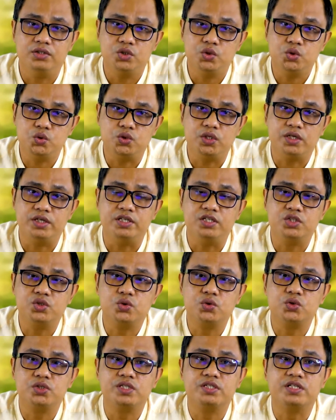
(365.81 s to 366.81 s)
the
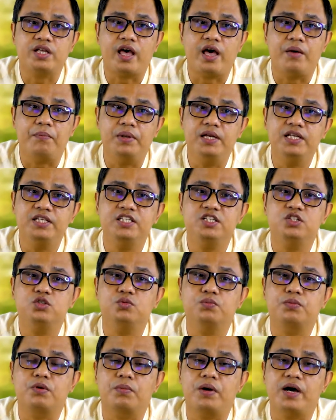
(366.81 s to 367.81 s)
resource's ability to
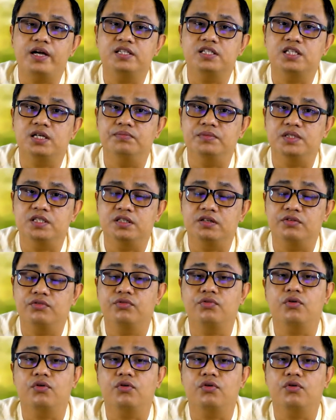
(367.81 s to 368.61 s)
provide something